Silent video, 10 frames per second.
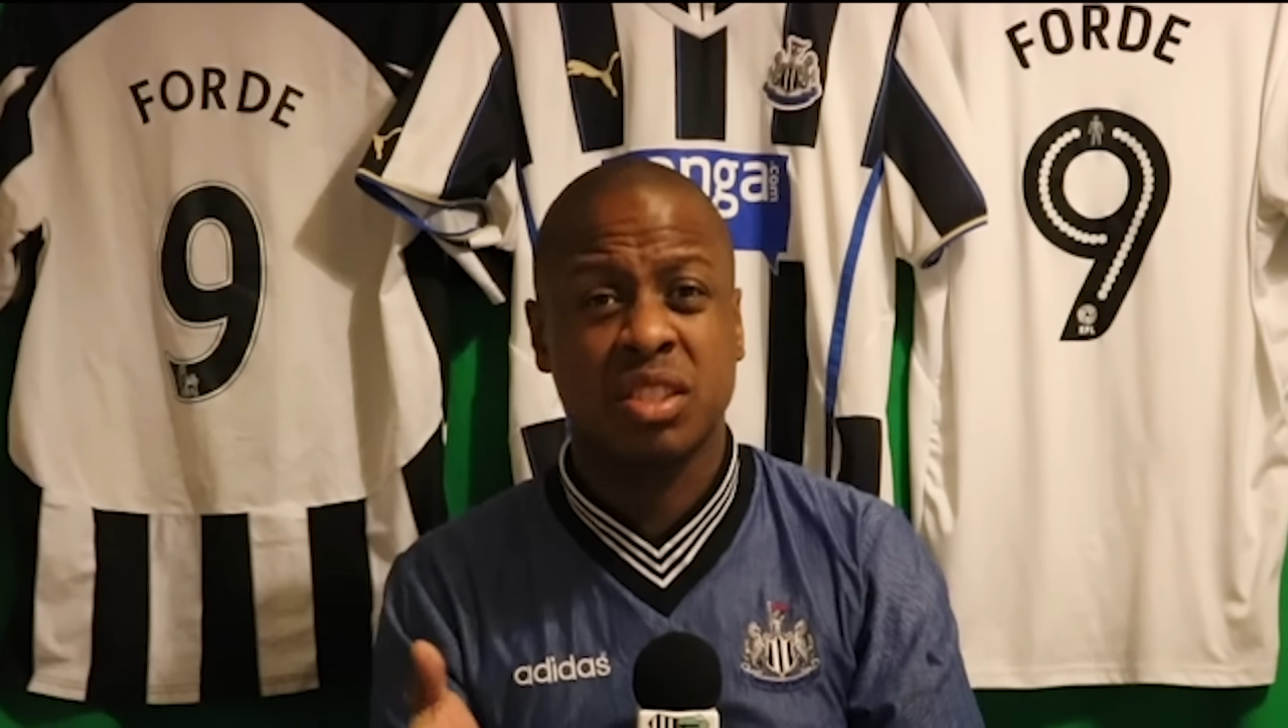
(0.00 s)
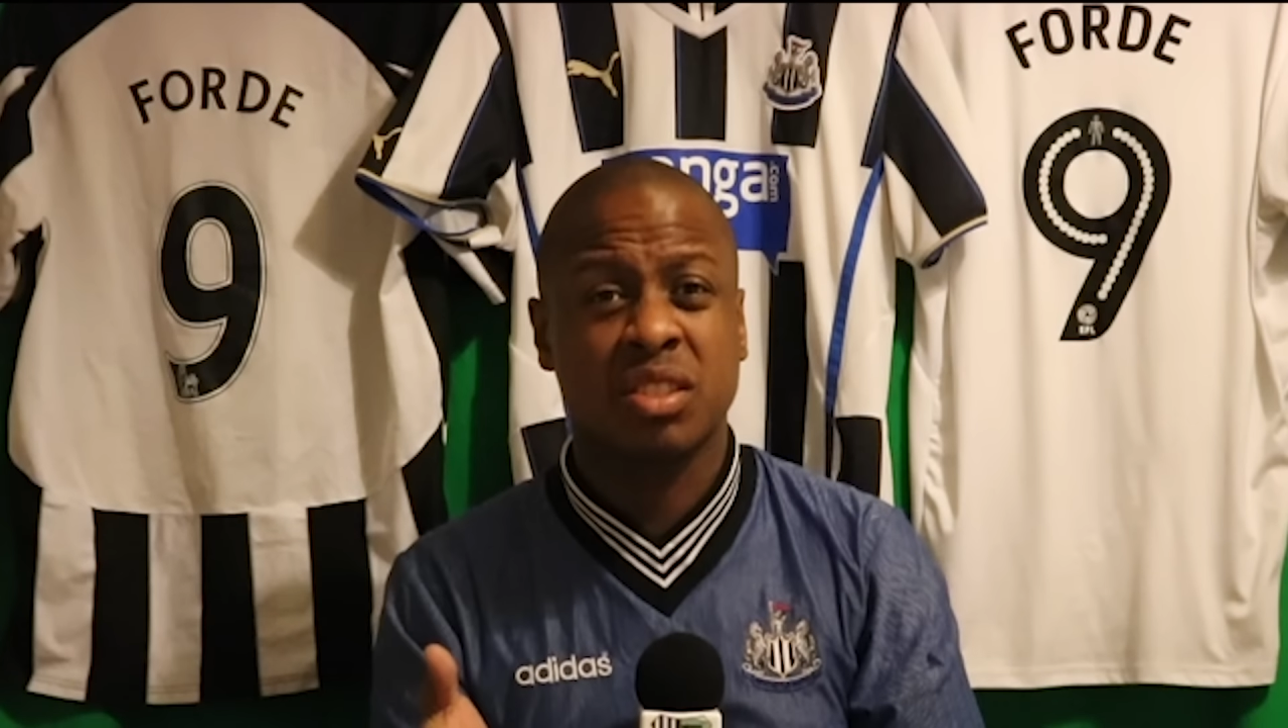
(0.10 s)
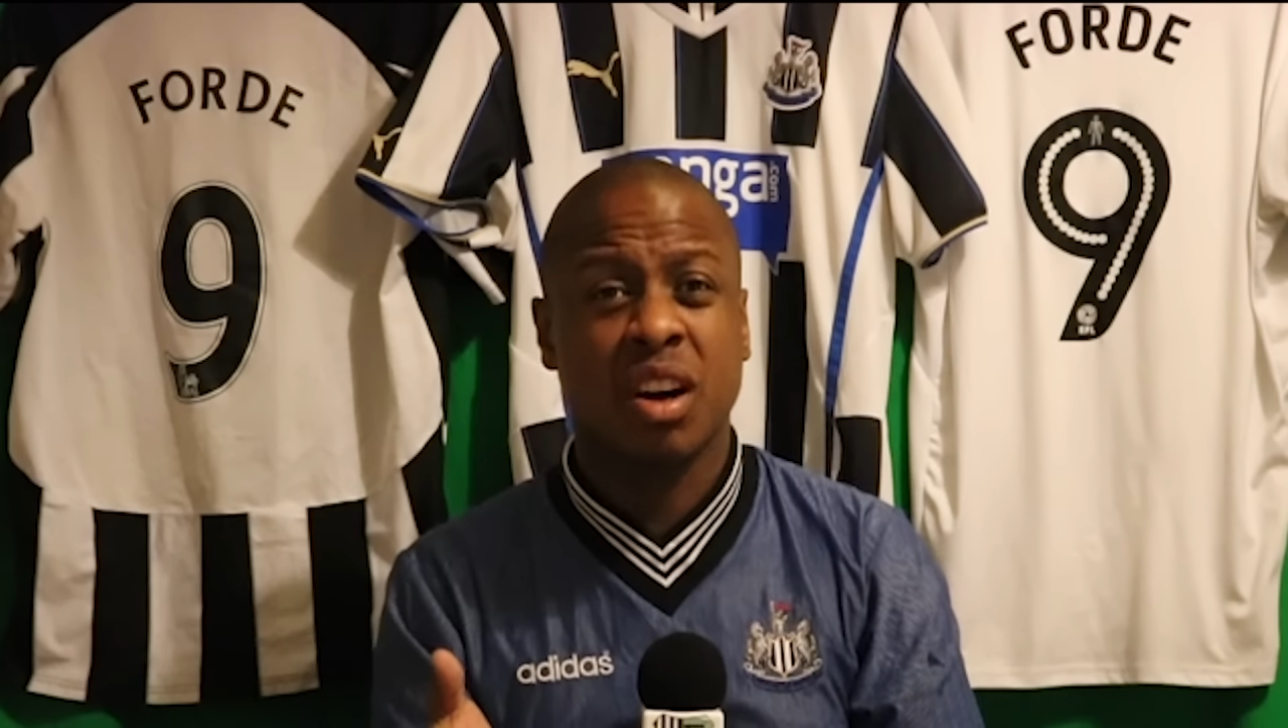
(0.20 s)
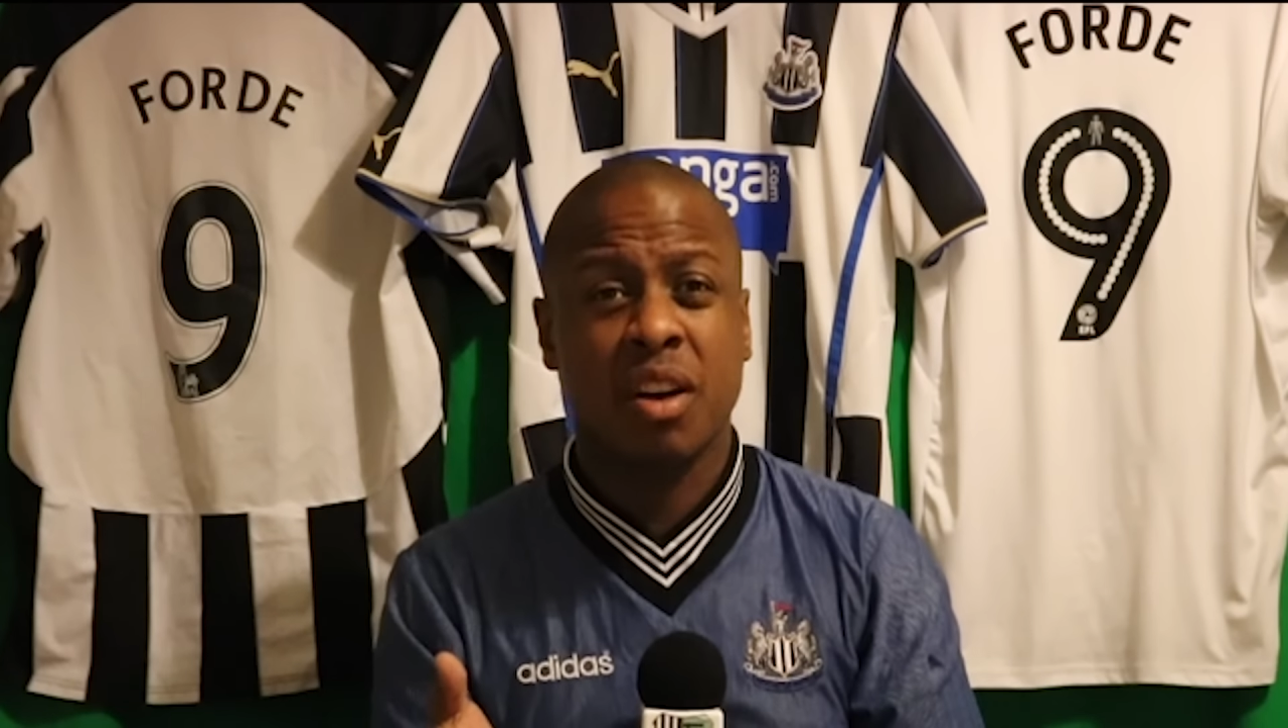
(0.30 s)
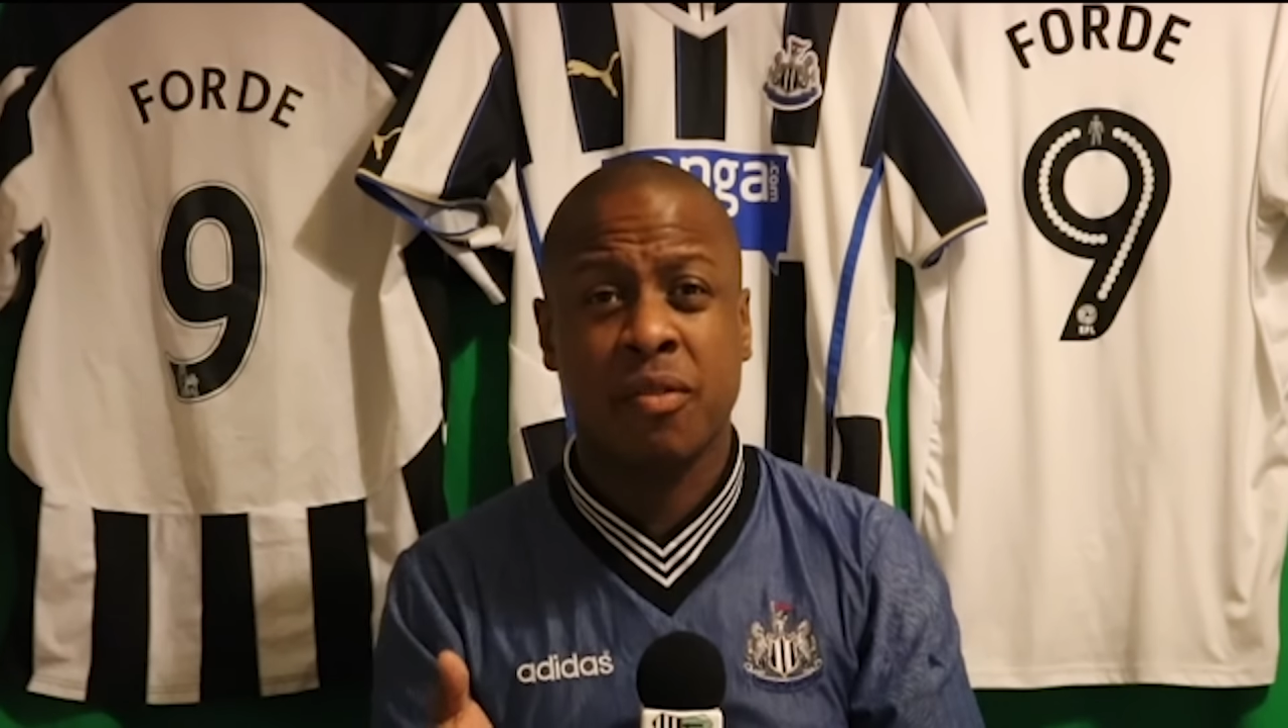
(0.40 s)
to
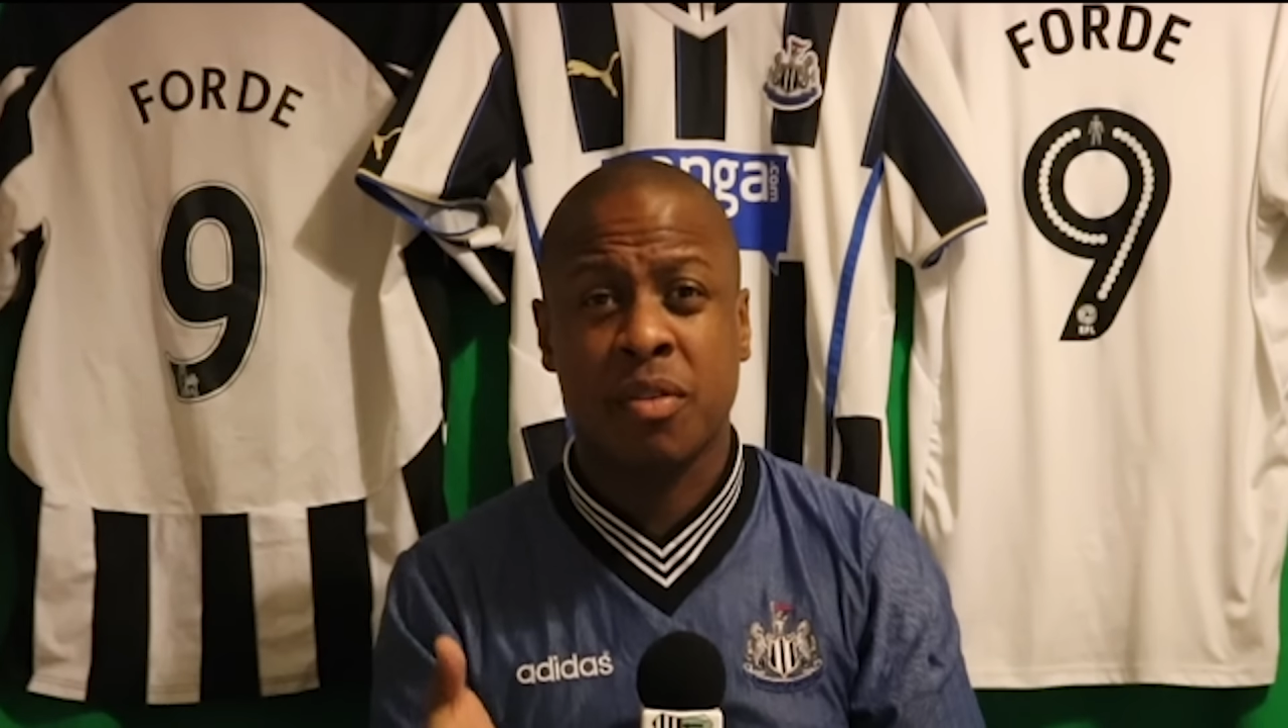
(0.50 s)
start